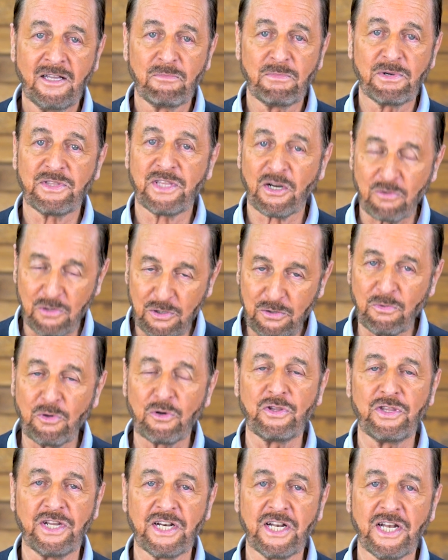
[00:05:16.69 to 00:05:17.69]
But there was
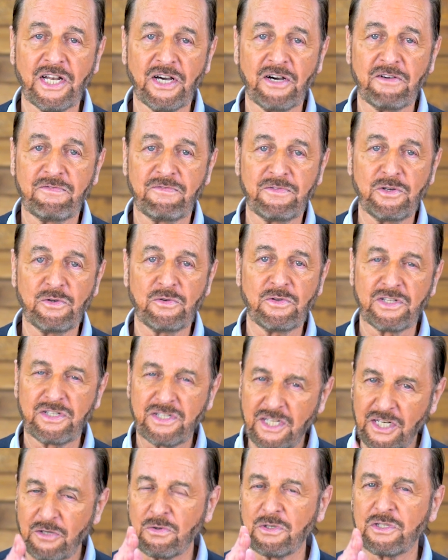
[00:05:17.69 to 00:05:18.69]
more than enough food. The
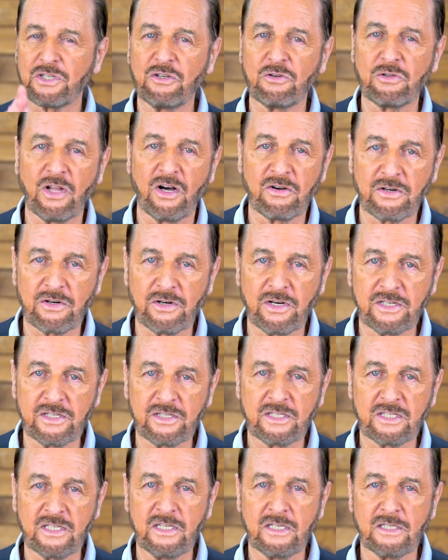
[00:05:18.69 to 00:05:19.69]
city was no longer under
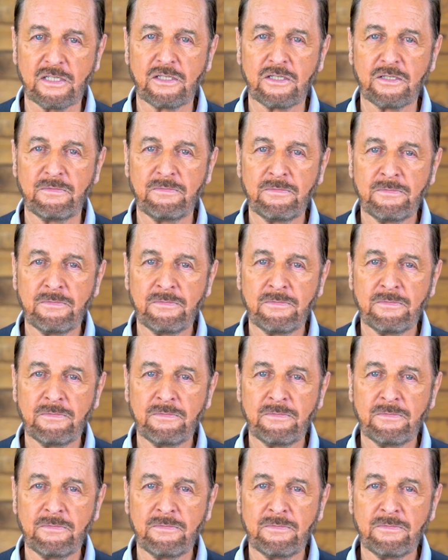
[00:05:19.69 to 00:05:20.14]
siege.